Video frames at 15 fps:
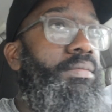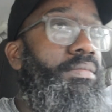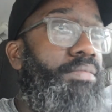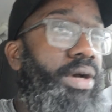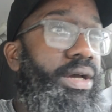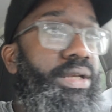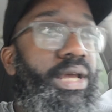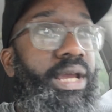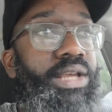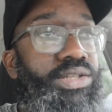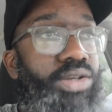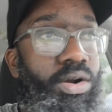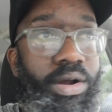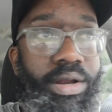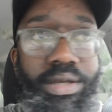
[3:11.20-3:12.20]
Mondays
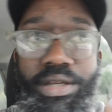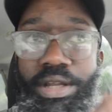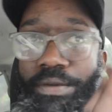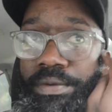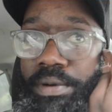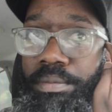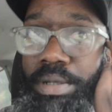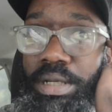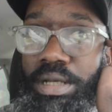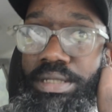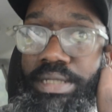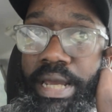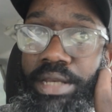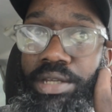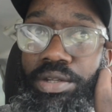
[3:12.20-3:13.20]
are different because
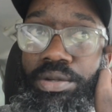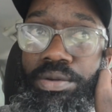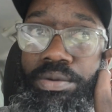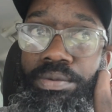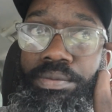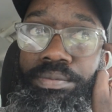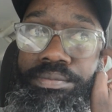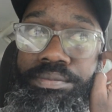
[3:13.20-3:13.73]
I do